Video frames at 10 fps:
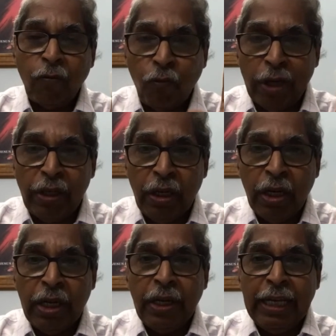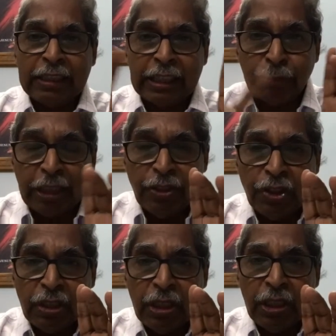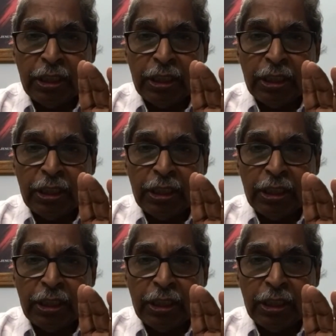One, a substance.